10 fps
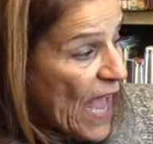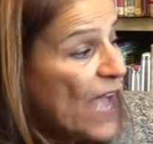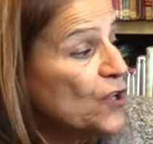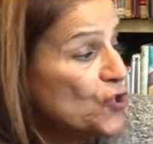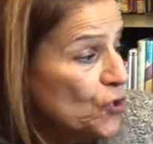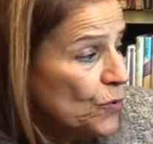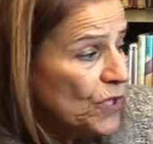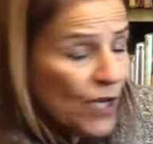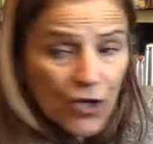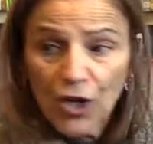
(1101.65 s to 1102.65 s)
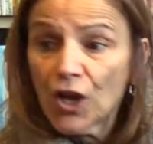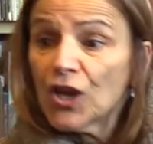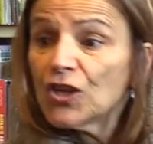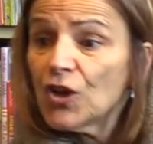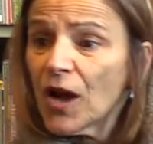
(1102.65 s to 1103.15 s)
And Julian,
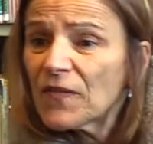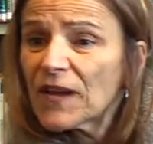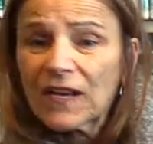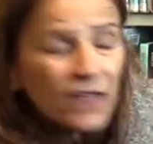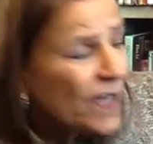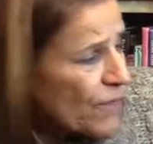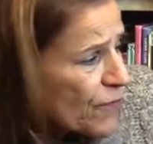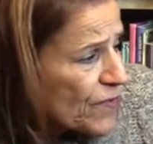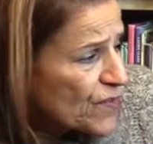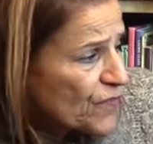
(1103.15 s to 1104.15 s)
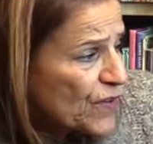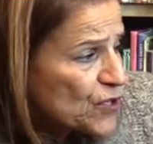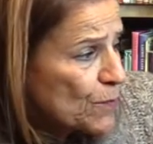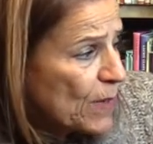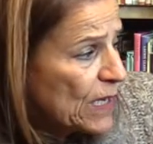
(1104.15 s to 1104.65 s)
you're the cleverest
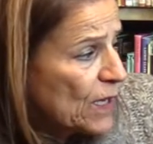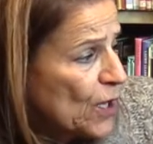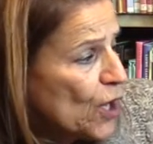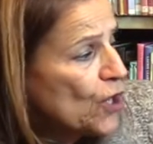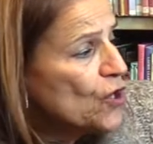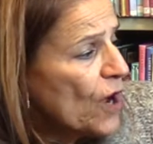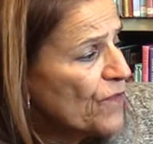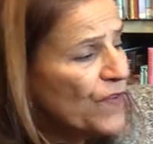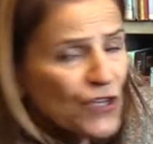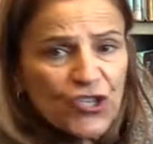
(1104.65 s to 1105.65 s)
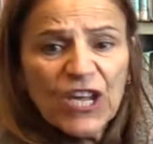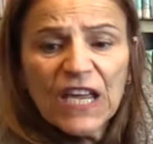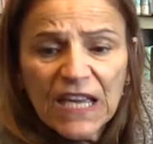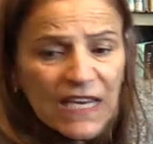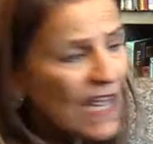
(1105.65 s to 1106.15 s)
fisherman. Your fish
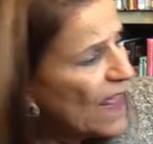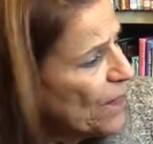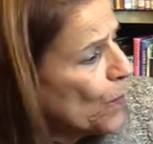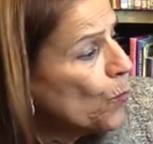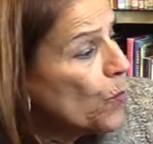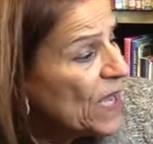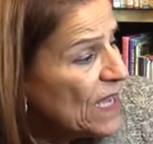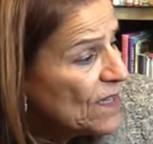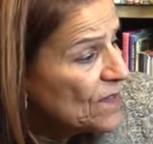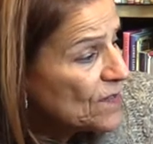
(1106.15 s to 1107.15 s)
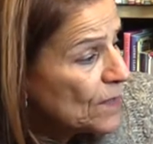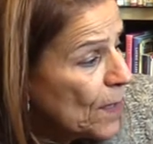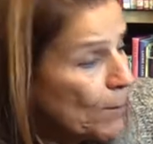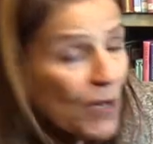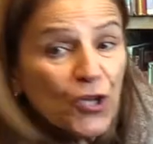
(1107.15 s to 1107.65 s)
hid in the weeds,
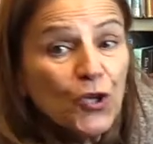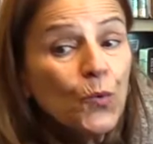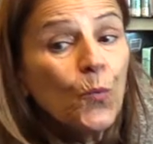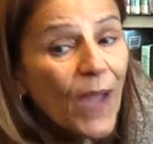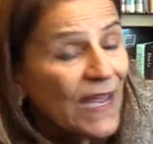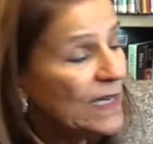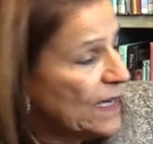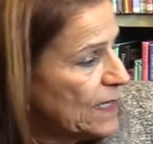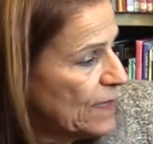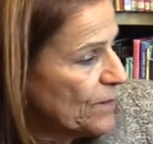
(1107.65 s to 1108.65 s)
but you waited.